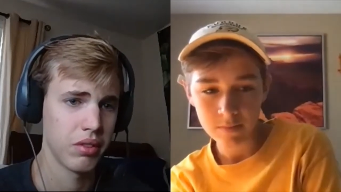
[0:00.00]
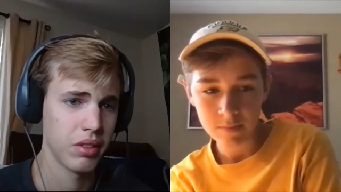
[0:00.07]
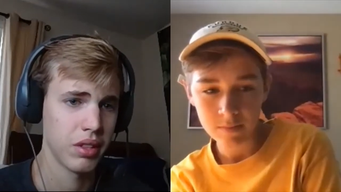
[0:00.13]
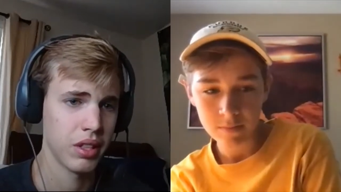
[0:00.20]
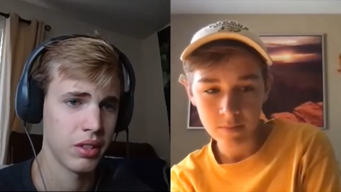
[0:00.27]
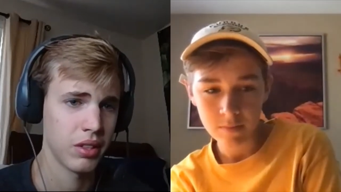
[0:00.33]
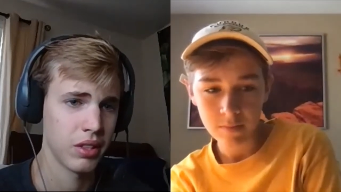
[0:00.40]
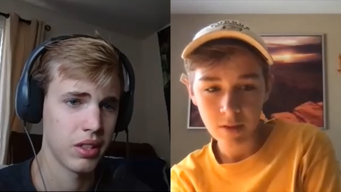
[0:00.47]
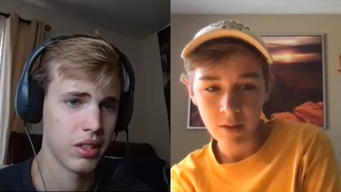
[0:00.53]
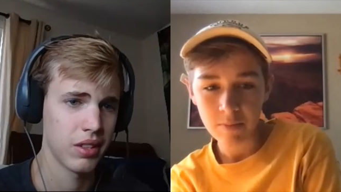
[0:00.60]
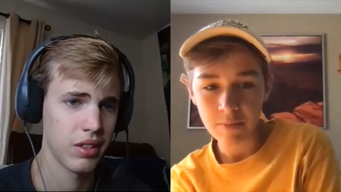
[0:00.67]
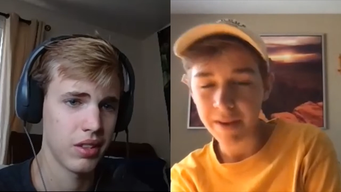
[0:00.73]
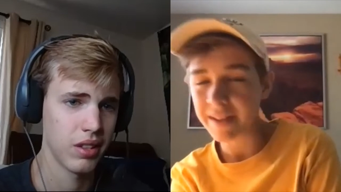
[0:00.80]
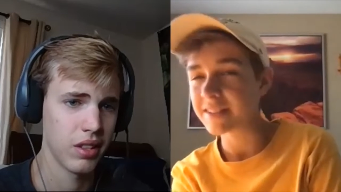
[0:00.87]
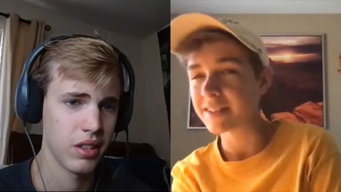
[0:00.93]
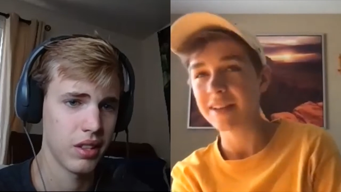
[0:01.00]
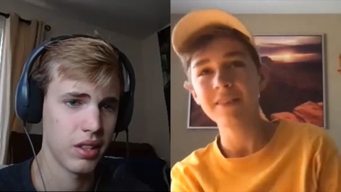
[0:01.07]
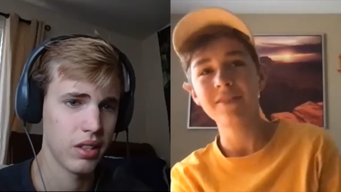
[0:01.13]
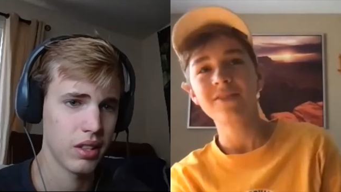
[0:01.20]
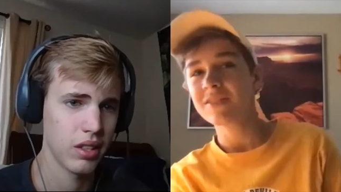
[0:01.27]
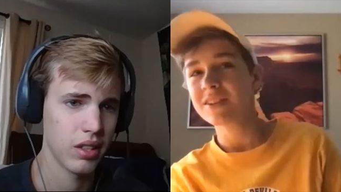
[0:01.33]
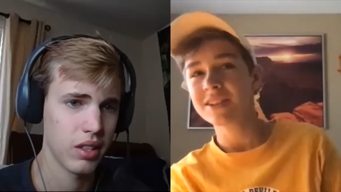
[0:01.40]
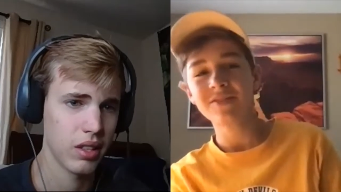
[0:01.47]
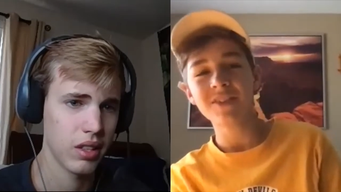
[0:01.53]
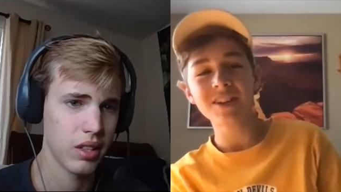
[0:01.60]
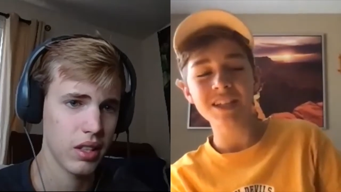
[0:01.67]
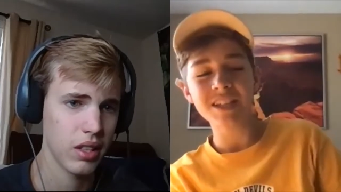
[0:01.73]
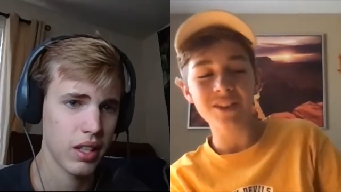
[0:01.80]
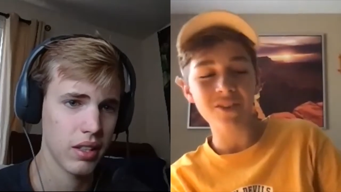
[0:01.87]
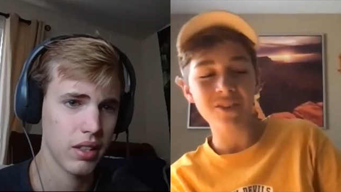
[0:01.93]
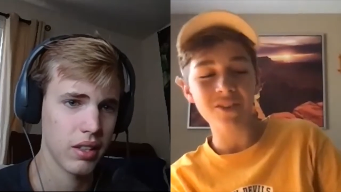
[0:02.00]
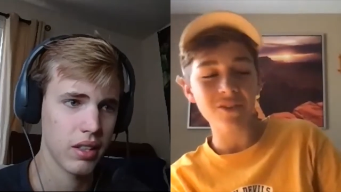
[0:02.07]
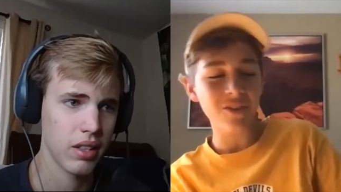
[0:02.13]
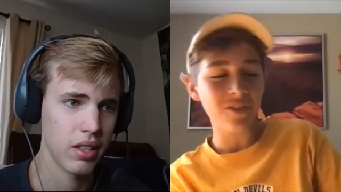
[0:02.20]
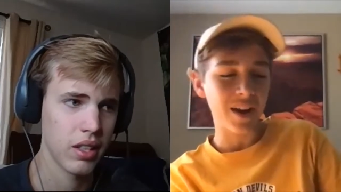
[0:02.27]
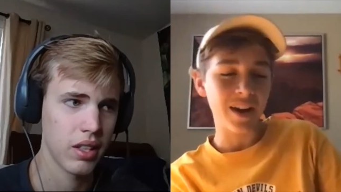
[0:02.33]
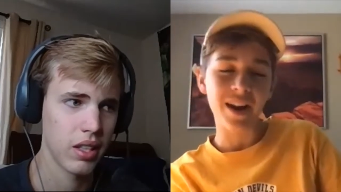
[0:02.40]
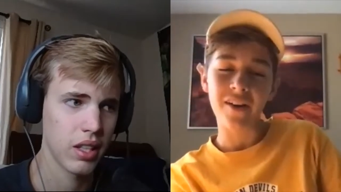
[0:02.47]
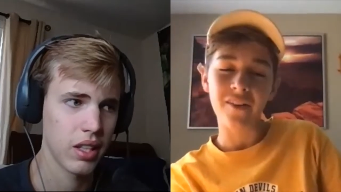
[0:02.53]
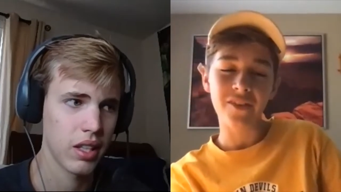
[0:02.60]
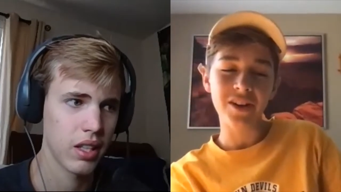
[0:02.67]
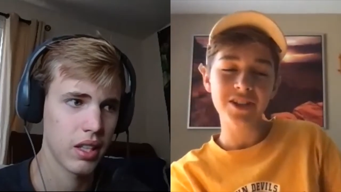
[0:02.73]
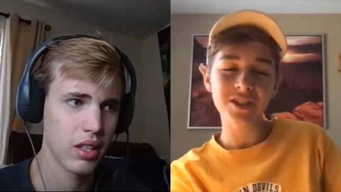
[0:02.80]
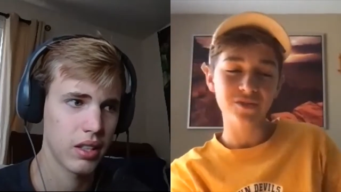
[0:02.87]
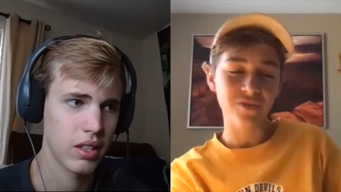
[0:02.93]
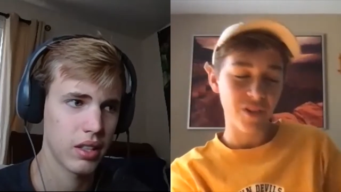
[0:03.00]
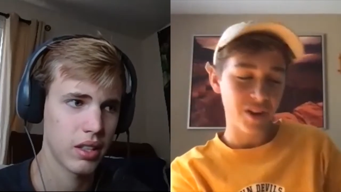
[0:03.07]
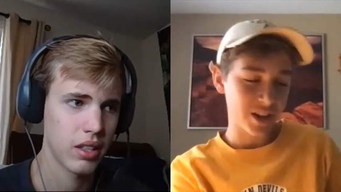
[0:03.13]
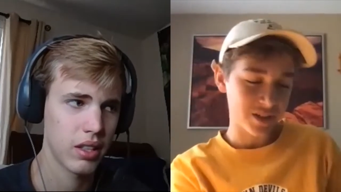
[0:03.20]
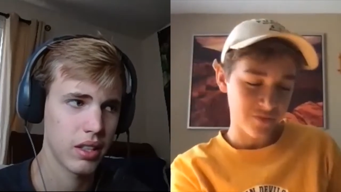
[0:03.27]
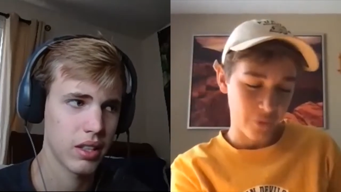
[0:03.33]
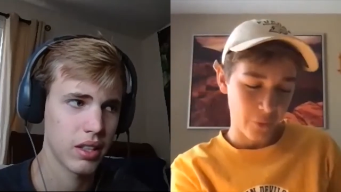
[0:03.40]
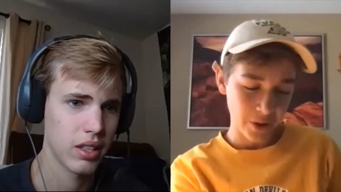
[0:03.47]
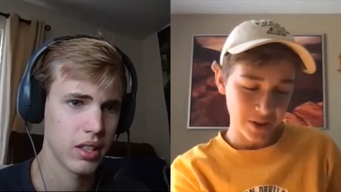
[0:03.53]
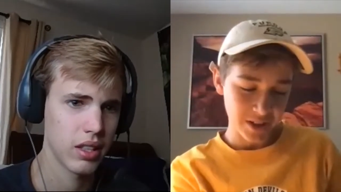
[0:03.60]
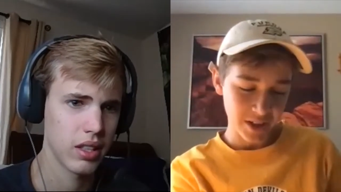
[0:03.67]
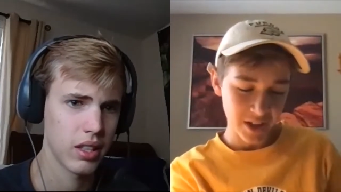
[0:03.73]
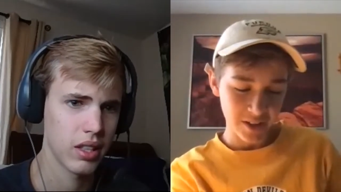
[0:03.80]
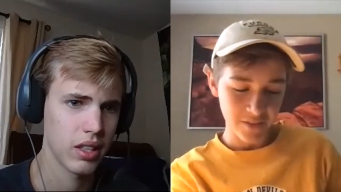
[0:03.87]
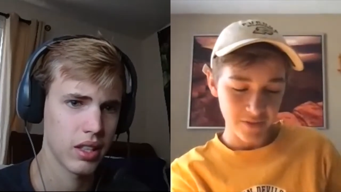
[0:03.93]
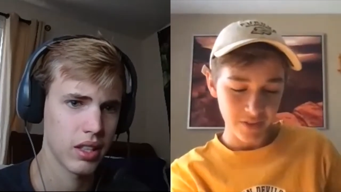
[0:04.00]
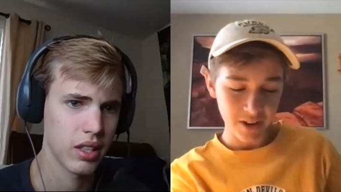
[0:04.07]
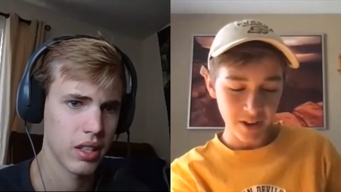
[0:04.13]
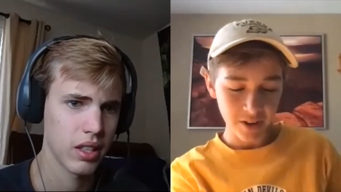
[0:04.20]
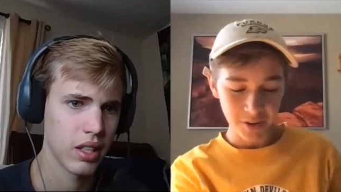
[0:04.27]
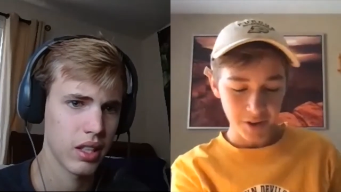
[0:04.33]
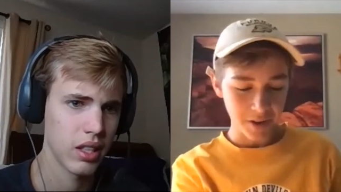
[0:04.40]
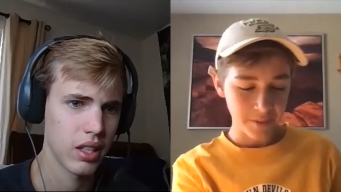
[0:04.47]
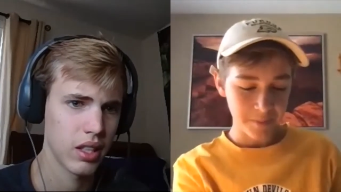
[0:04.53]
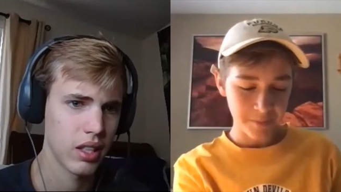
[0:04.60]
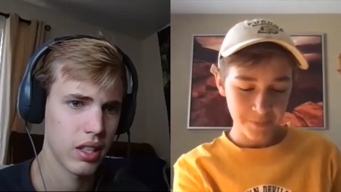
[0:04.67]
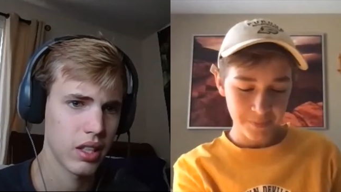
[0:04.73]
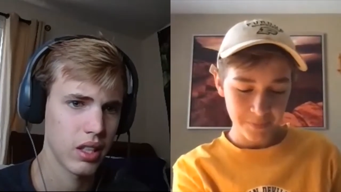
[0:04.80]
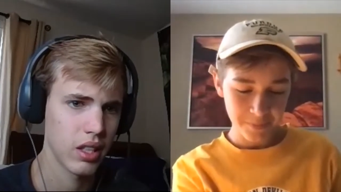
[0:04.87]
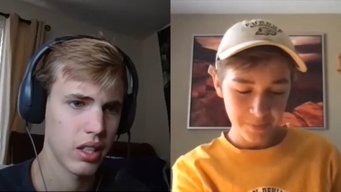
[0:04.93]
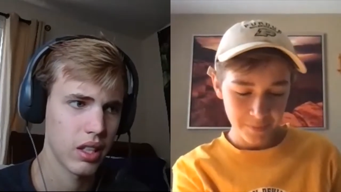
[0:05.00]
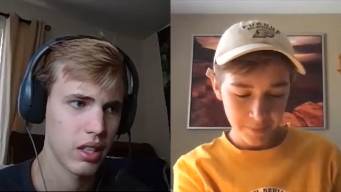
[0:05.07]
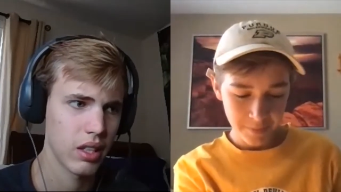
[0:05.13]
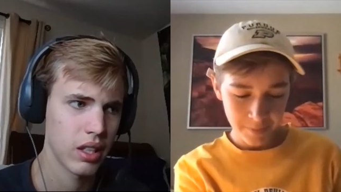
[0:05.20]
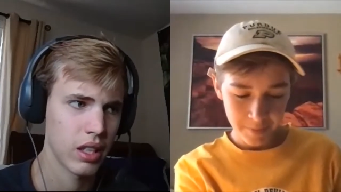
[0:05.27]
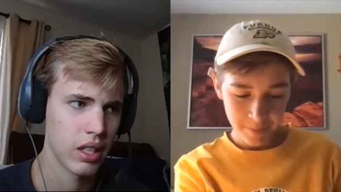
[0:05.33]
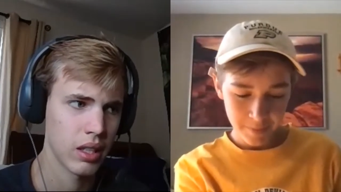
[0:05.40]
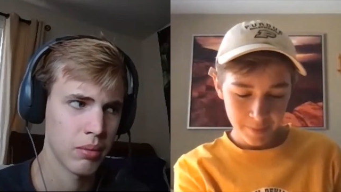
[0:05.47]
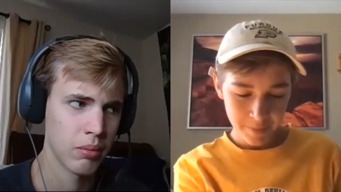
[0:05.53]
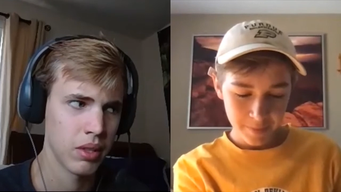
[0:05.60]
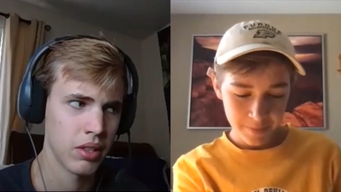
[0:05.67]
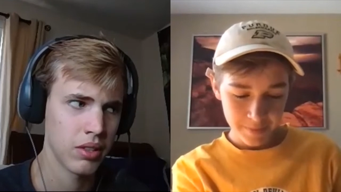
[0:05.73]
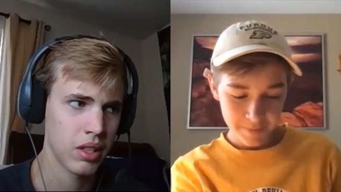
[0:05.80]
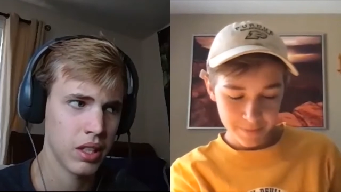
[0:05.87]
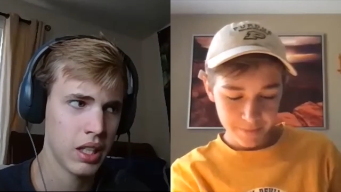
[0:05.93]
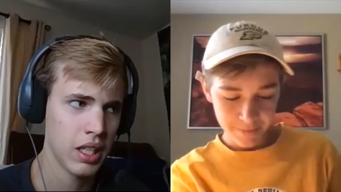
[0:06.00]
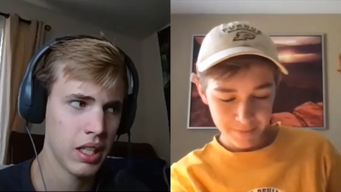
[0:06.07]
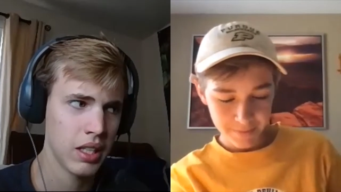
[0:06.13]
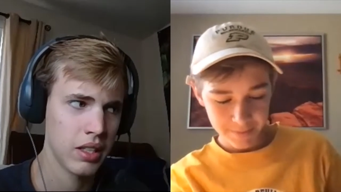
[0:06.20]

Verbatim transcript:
Speaker 1: He's,
Speaker 2: is he? What's he doing it, right now? He just finished voicing a
Speaker 1: game. Um, isn't he